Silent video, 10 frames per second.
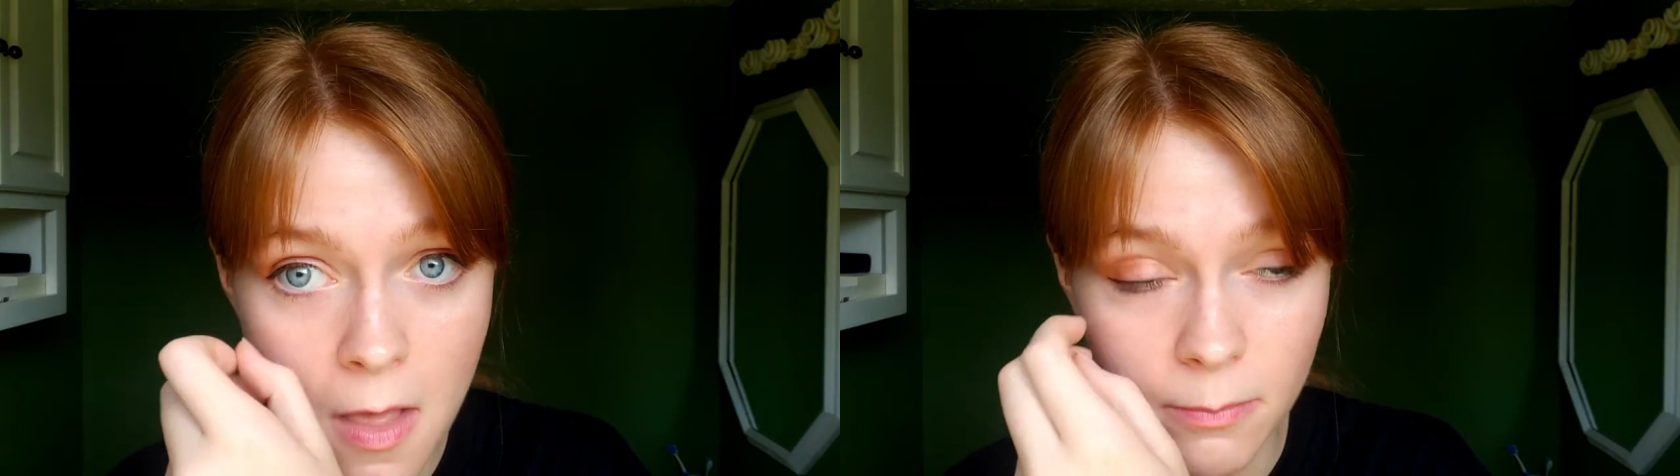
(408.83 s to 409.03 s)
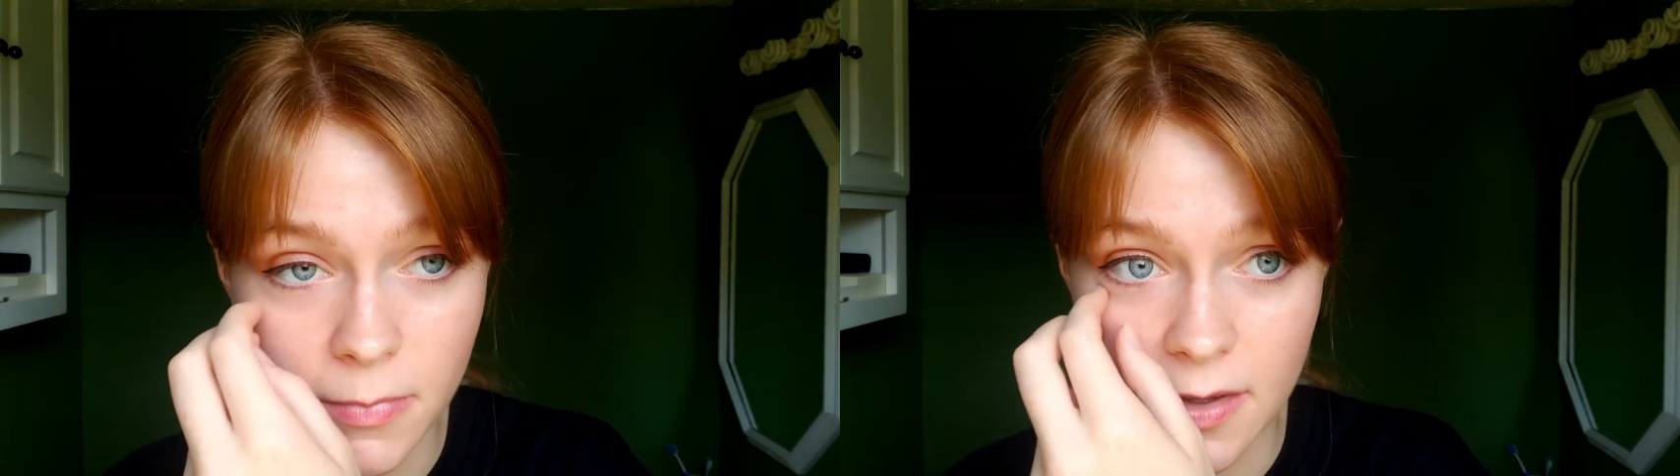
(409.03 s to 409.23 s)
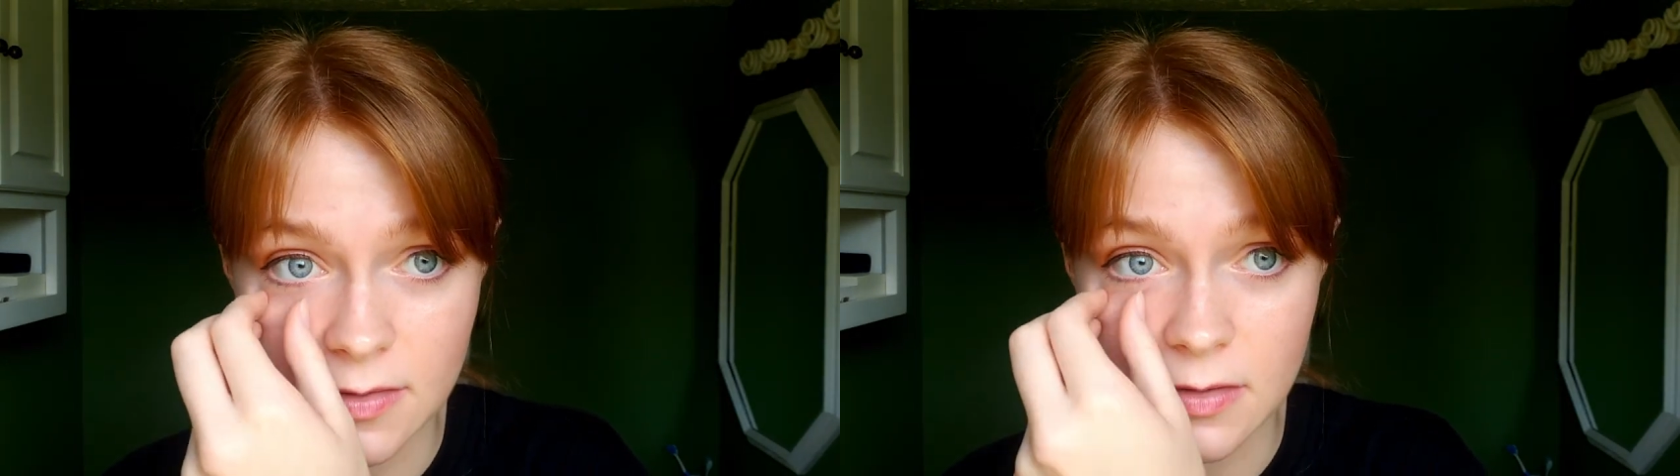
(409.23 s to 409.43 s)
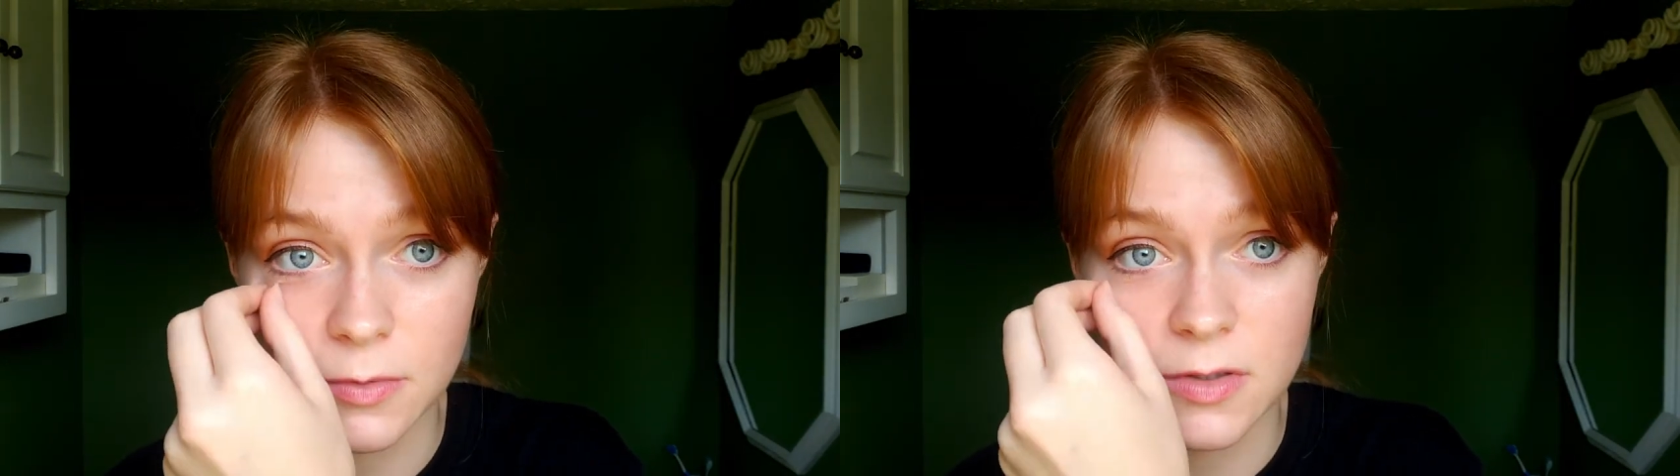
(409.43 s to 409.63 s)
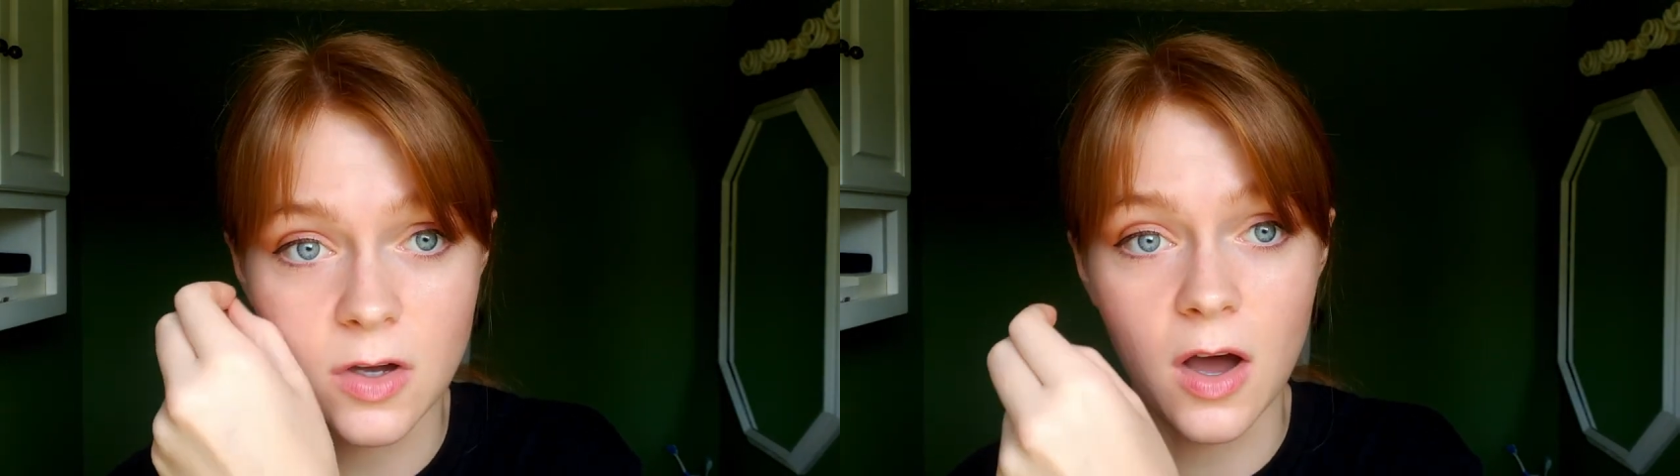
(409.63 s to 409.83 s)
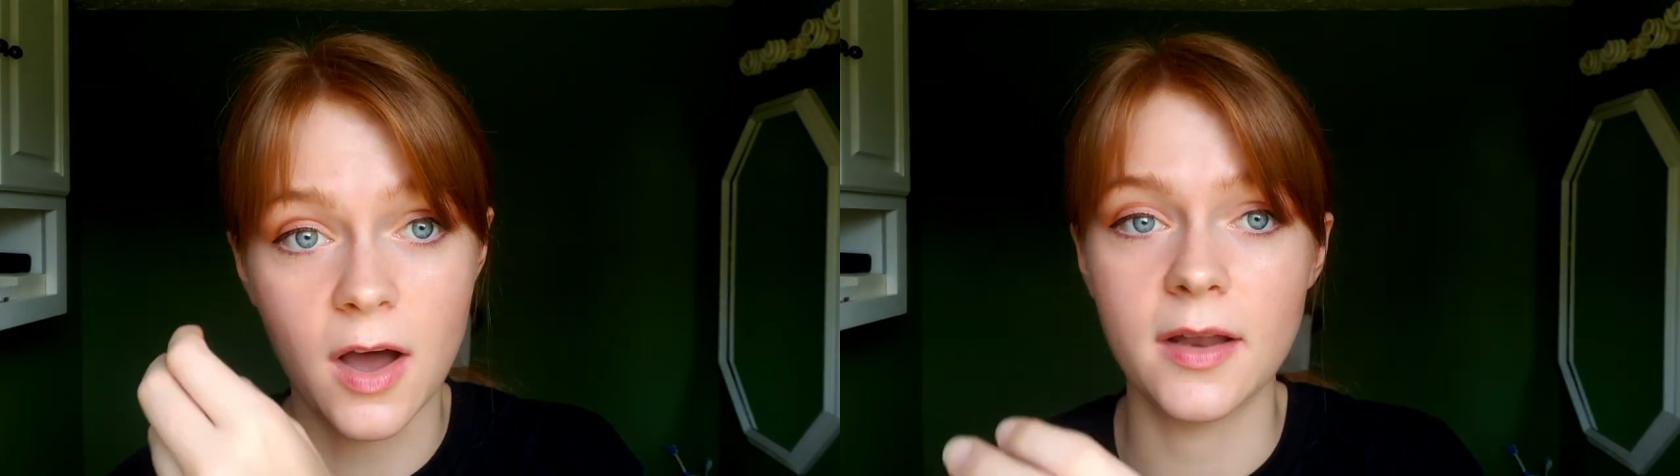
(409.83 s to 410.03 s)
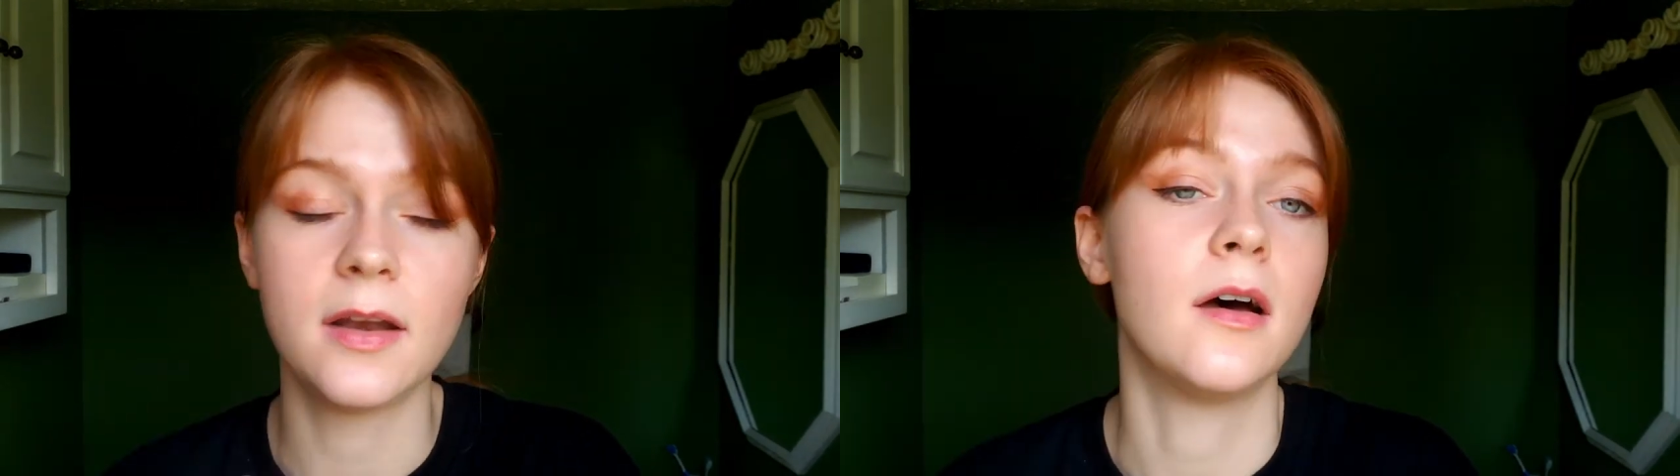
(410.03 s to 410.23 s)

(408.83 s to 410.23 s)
because it was caught.